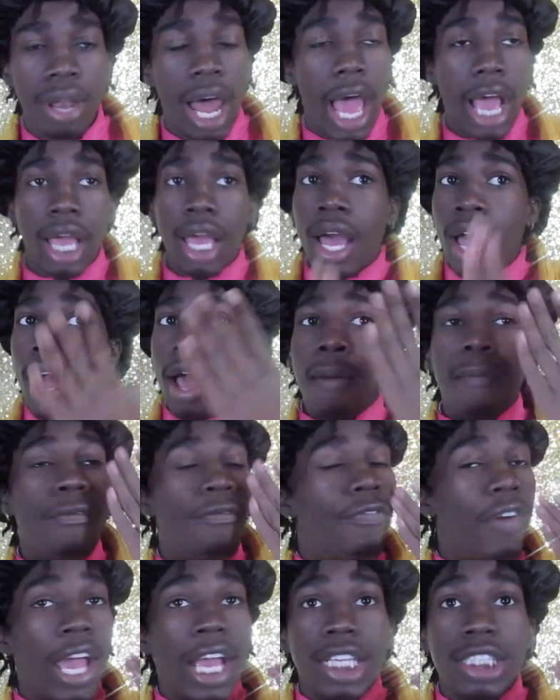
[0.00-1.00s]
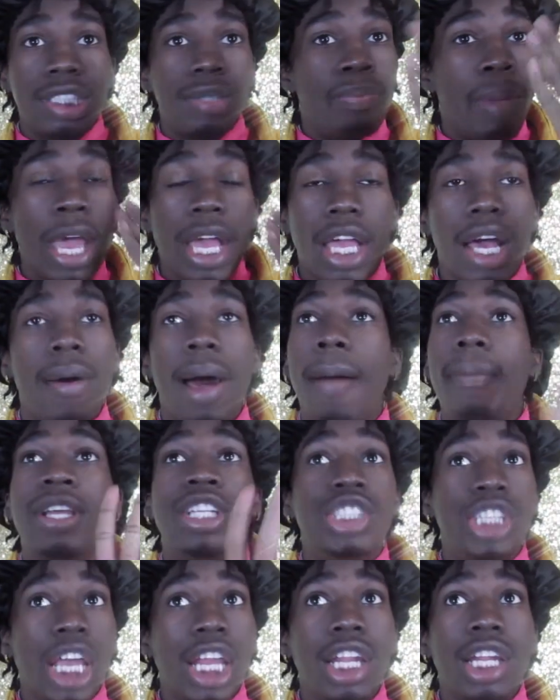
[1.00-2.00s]
Like, face, makeup, I
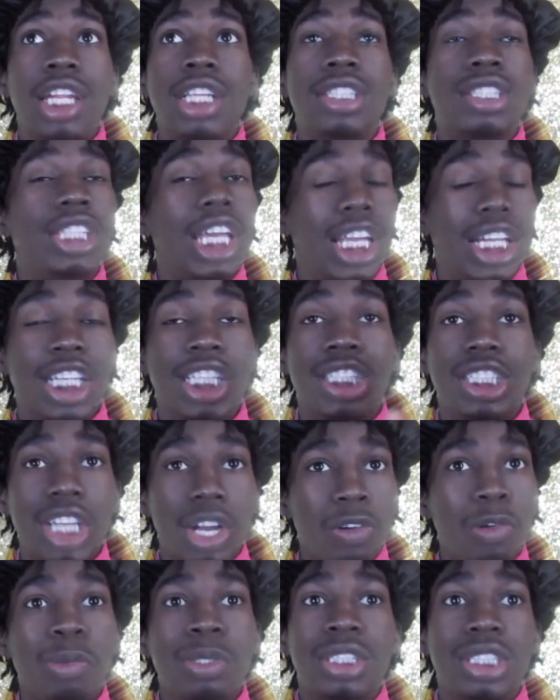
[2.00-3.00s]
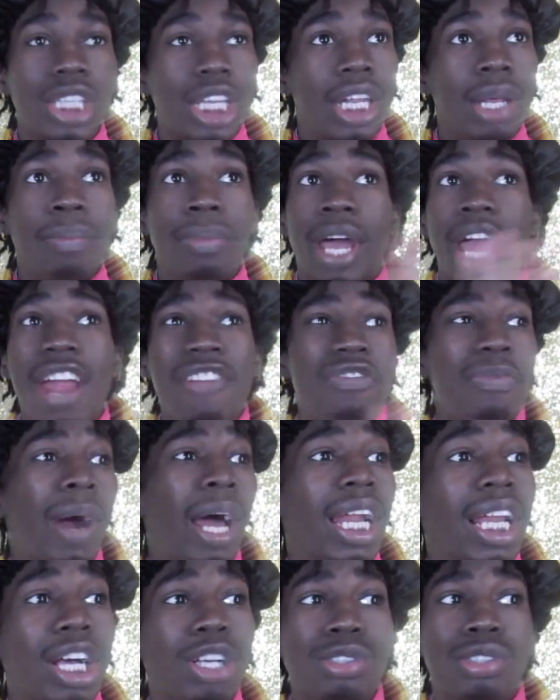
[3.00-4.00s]
mean, Jada looks sickening, Sarah was sitting, but
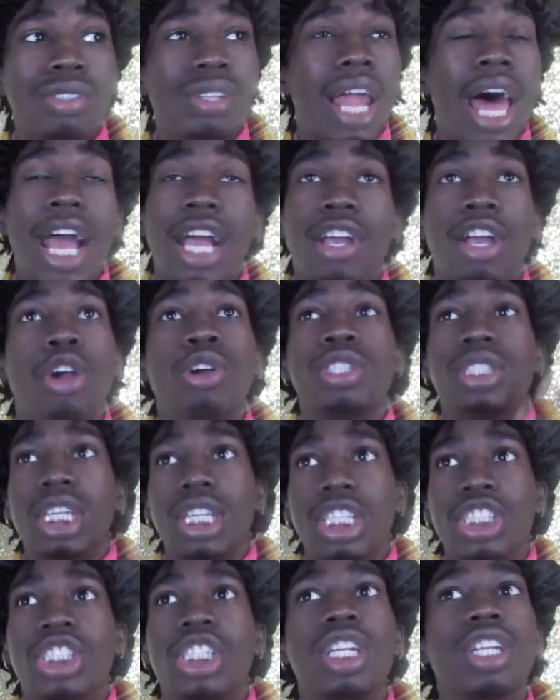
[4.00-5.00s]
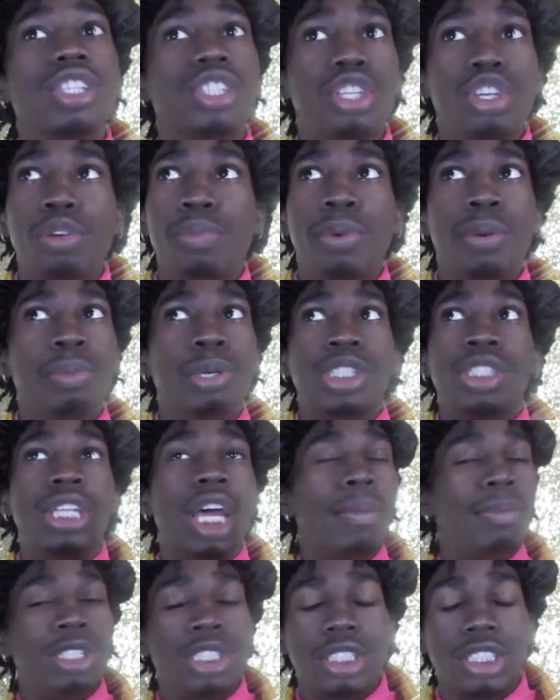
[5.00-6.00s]
everybody else, like, Christina, she looks cute, but bitch,
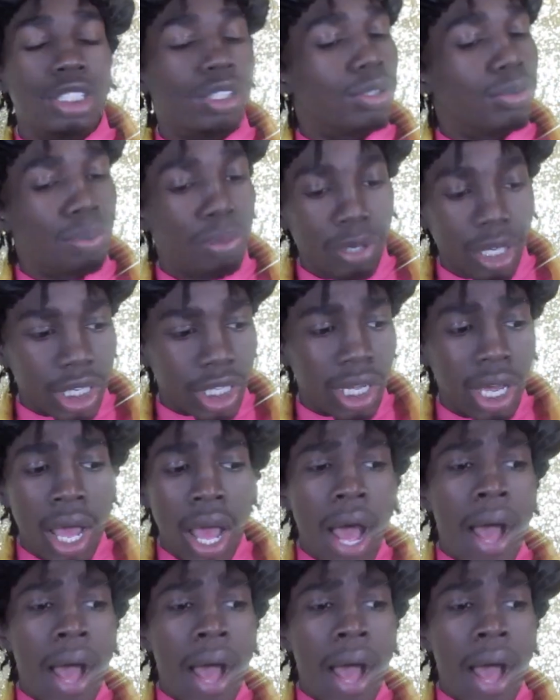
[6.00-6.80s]
that bitch is just pretty.